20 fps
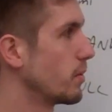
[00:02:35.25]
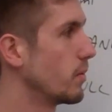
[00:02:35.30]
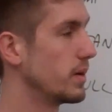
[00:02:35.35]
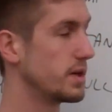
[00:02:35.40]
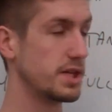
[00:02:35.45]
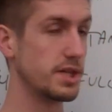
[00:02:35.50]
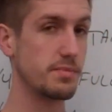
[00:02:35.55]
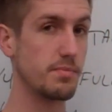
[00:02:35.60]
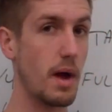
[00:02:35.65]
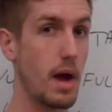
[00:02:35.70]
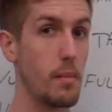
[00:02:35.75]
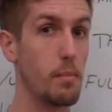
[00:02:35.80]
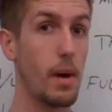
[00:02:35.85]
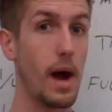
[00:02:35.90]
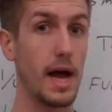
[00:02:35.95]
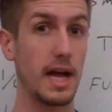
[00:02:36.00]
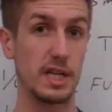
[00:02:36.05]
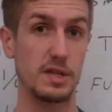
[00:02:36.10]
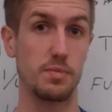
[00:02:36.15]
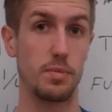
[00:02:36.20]
which is my
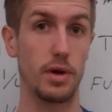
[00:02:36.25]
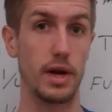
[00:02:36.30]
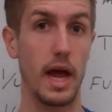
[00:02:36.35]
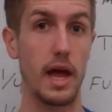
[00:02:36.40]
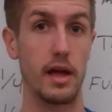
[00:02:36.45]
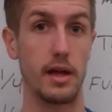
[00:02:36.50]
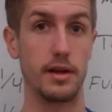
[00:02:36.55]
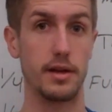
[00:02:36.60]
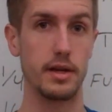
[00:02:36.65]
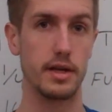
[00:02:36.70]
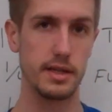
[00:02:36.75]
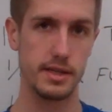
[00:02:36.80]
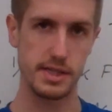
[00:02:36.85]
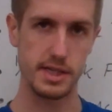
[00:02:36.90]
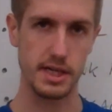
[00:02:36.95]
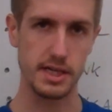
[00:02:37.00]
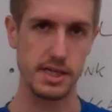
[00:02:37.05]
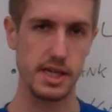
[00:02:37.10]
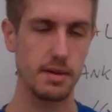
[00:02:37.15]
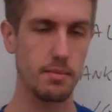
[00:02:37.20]
miles per gallon.
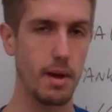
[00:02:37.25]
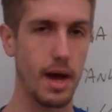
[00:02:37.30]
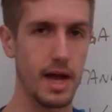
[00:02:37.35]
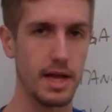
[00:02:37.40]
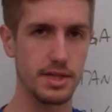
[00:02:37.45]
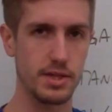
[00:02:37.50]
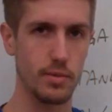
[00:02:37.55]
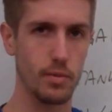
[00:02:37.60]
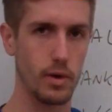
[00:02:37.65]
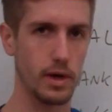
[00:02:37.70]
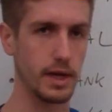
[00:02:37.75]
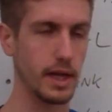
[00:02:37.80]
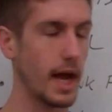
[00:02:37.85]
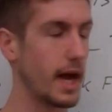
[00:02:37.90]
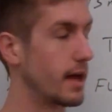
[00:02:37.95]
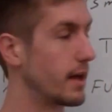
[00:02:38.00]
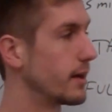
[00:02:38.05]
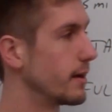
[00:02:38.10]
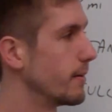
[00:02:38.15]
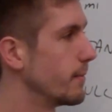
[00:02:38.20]
16 miles in 1
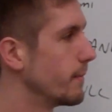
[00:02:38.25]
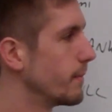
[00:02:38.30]
gallon.